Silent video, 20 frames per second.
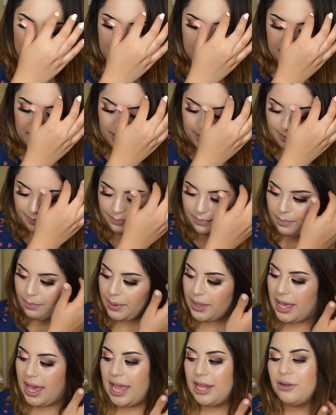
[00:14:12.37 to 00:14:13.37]

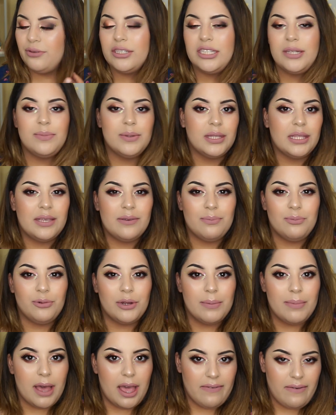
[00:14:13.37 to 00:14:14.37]
But yeah, I don't typically
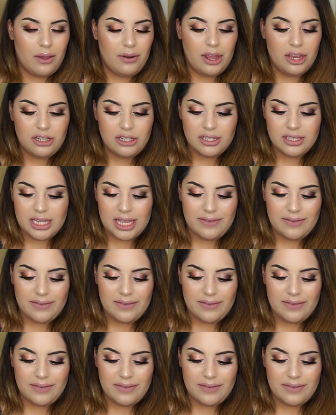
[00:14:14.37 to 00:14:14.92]
rebuy foundations.